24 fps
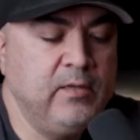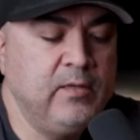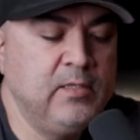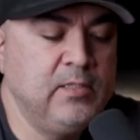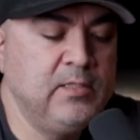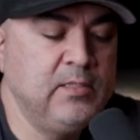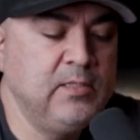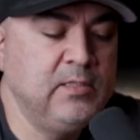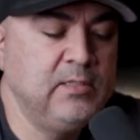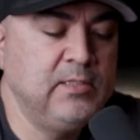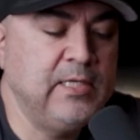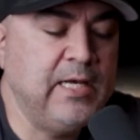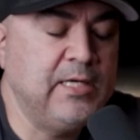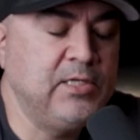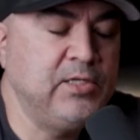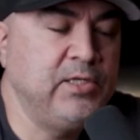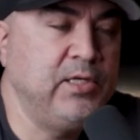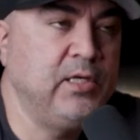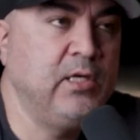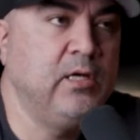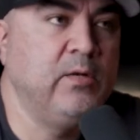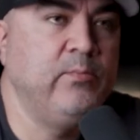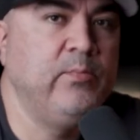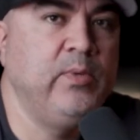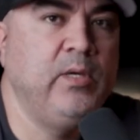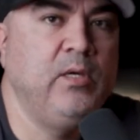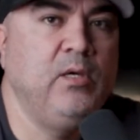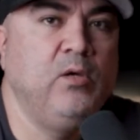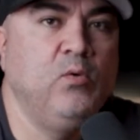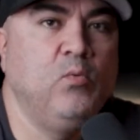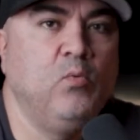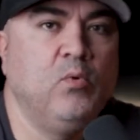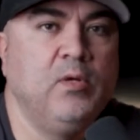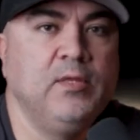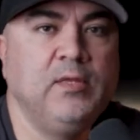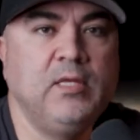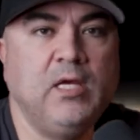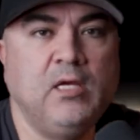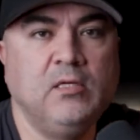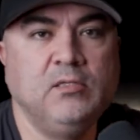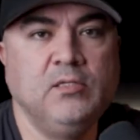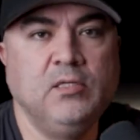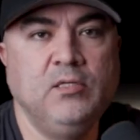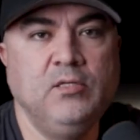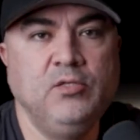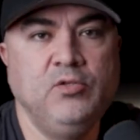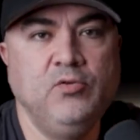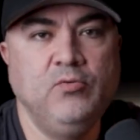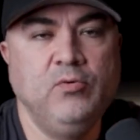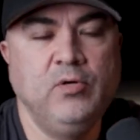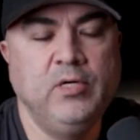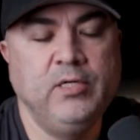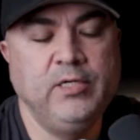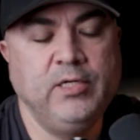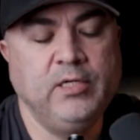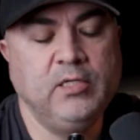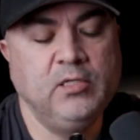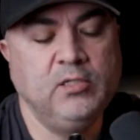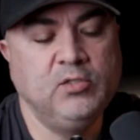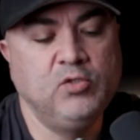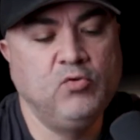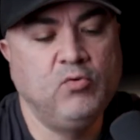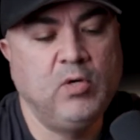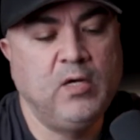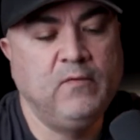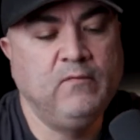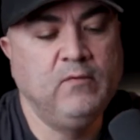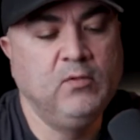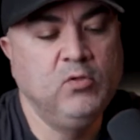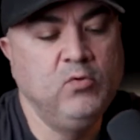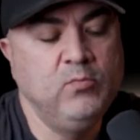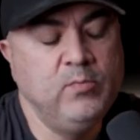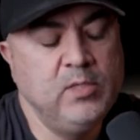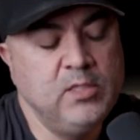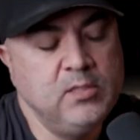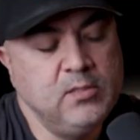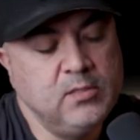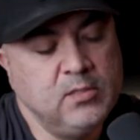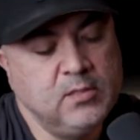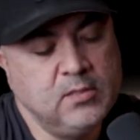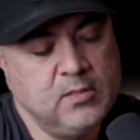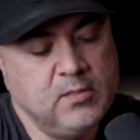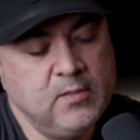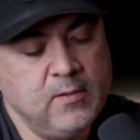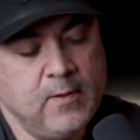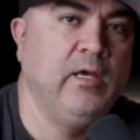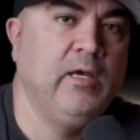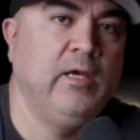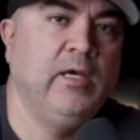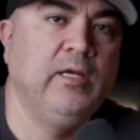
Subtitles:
This is actually going to be 1212 lumens.